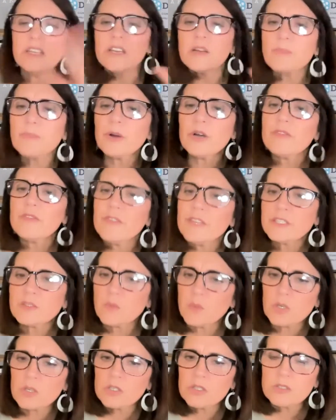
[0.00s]
In a perfect
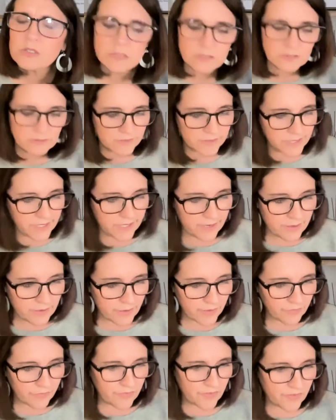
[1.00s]
world,
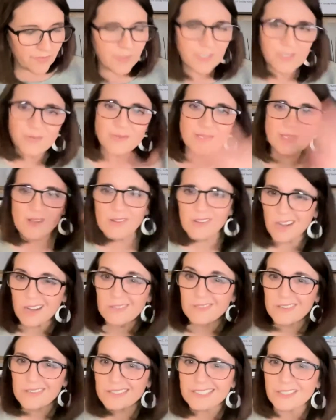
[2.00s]
if this was all
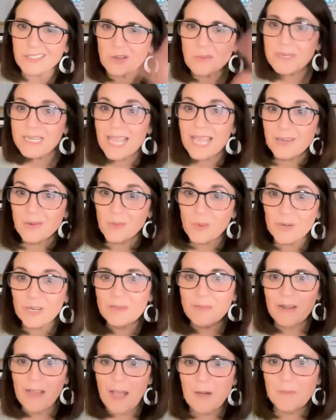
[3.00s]
covered and nobody had to worry
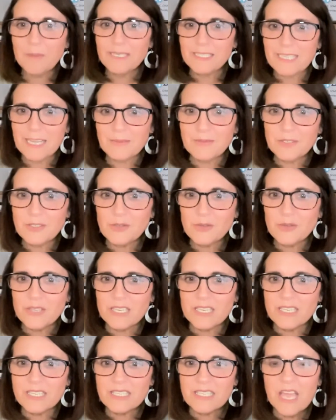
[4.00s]
about how many times you do
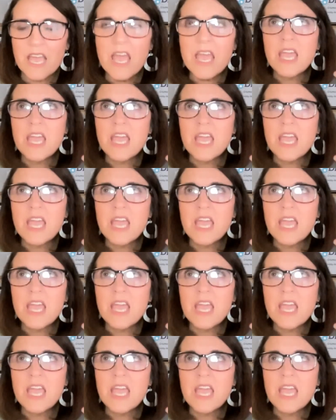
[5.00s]
this,